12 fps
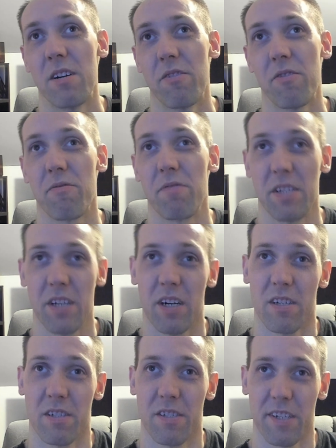
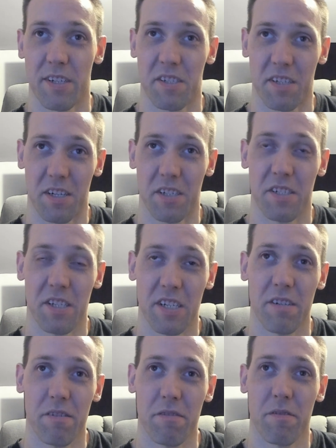$3 is a good
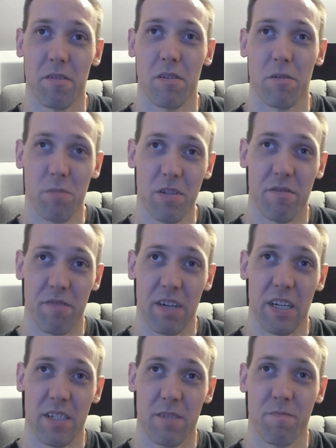deal for
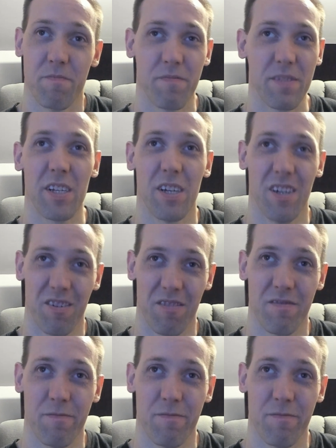Blu-ray. So,